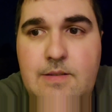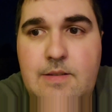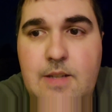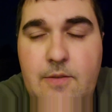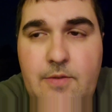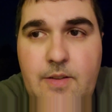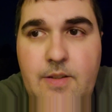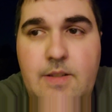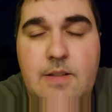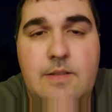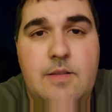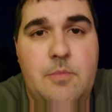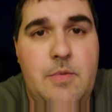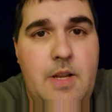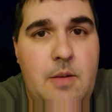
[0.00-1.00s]
definitely did
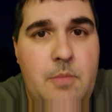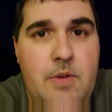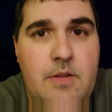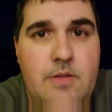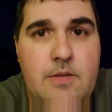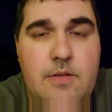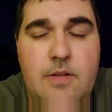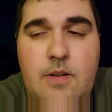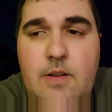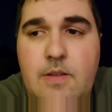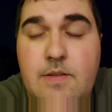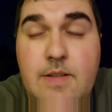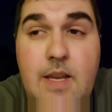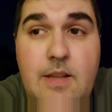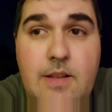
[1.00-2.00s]
some damage. Uh,
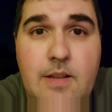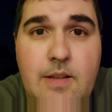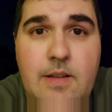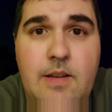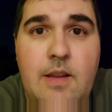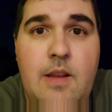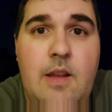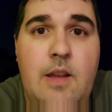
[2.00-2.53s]
sadly,